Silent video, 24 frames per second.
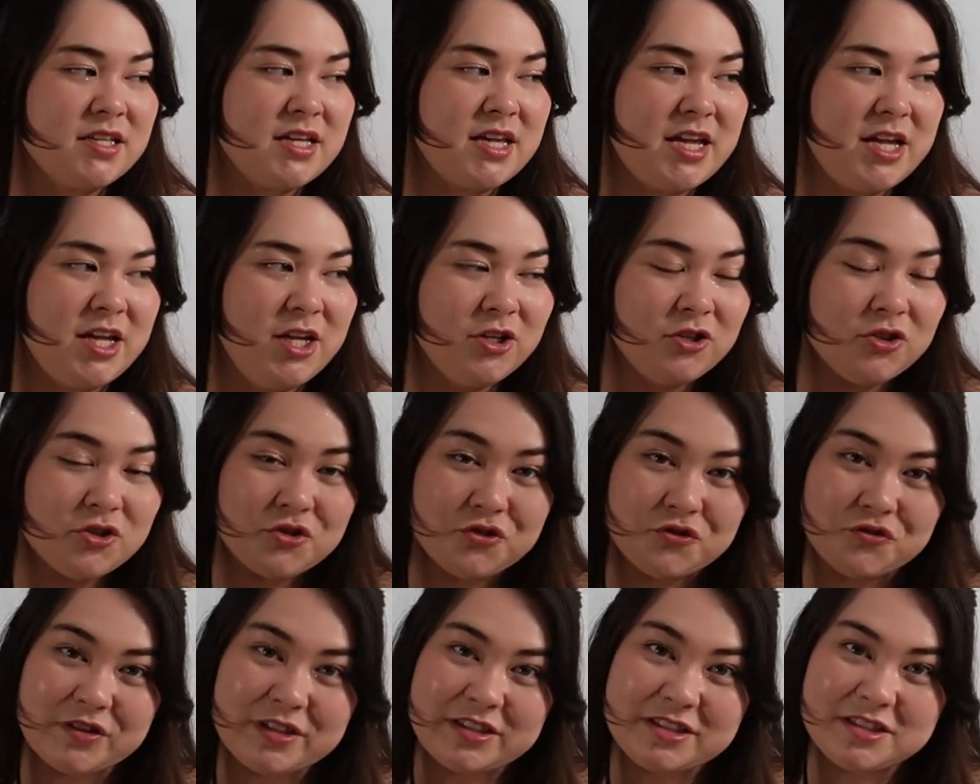
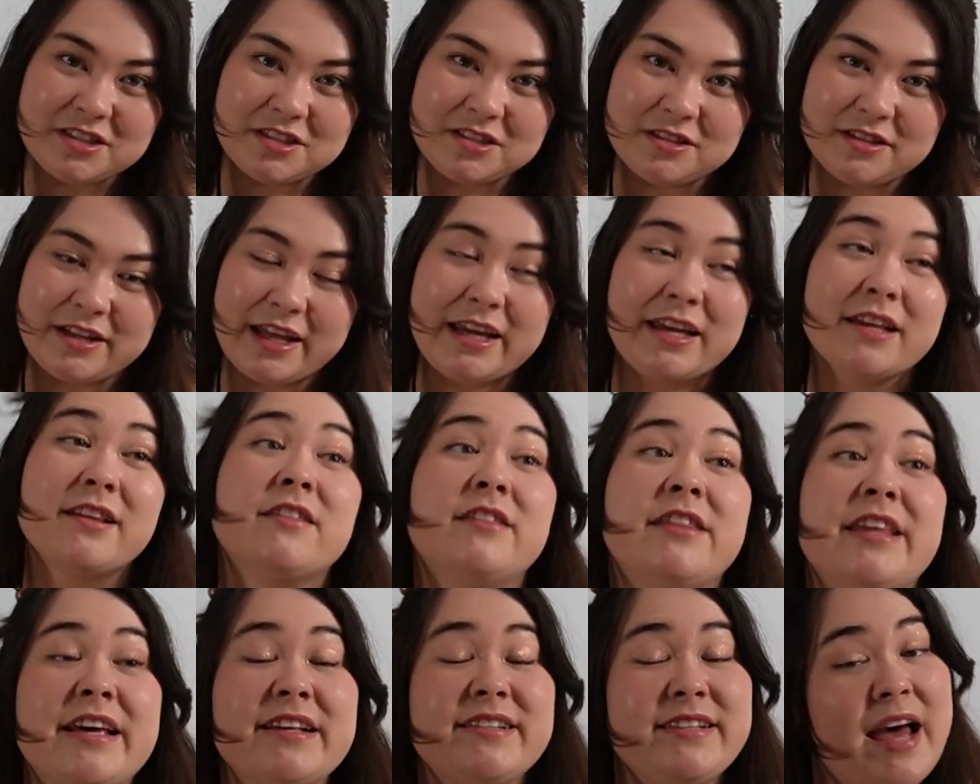interest like
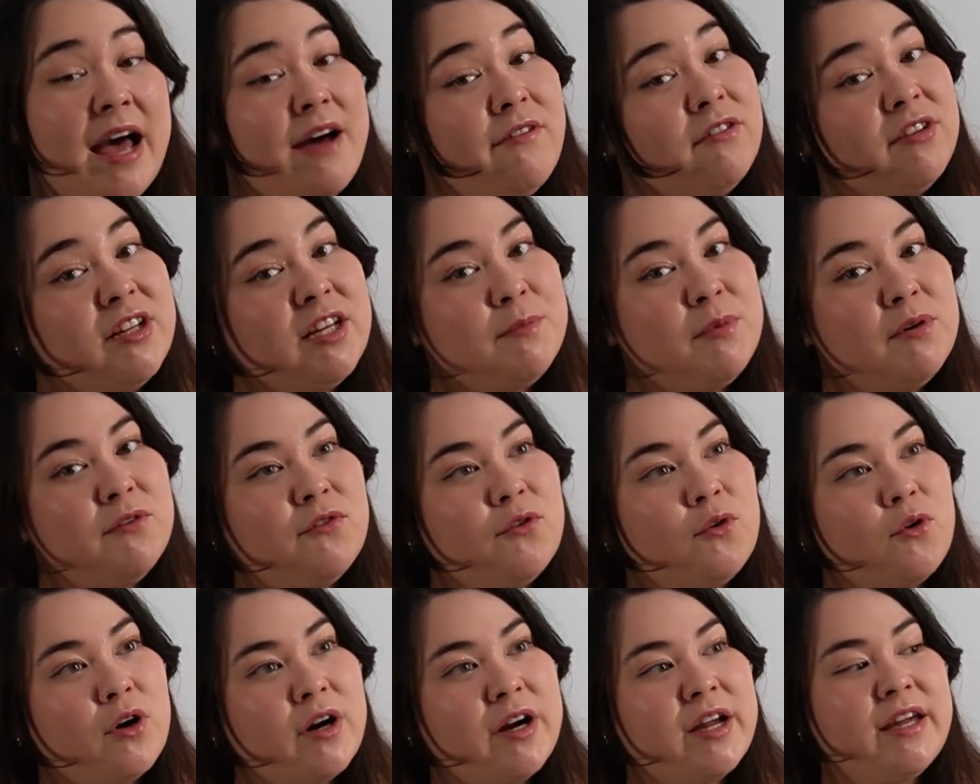this heavily
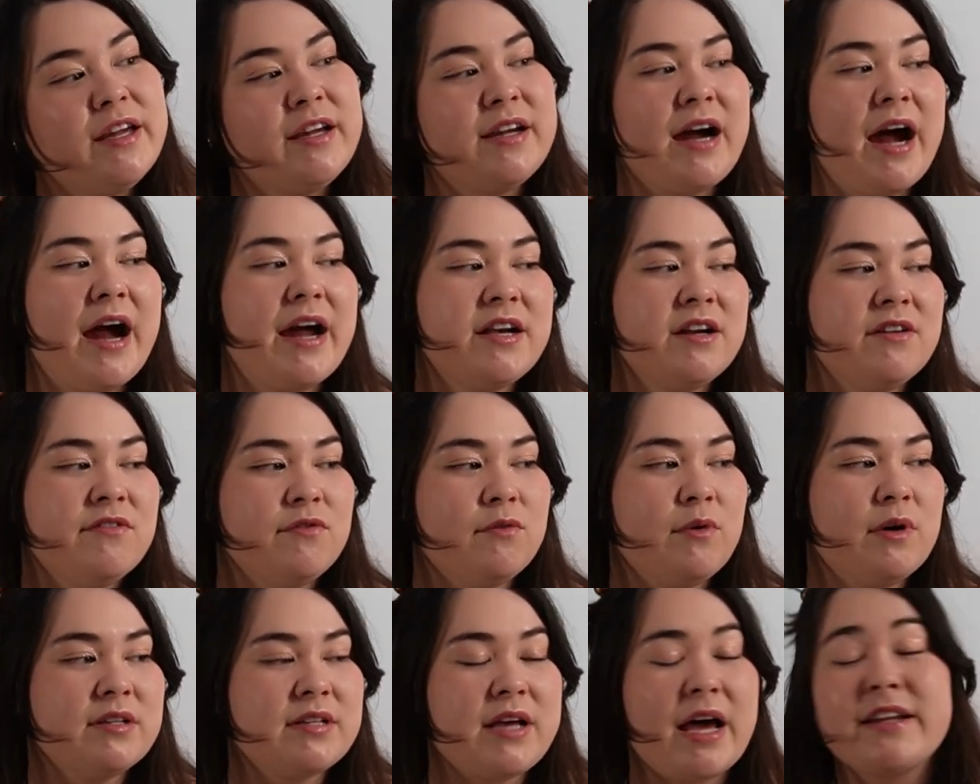before. He kind of was.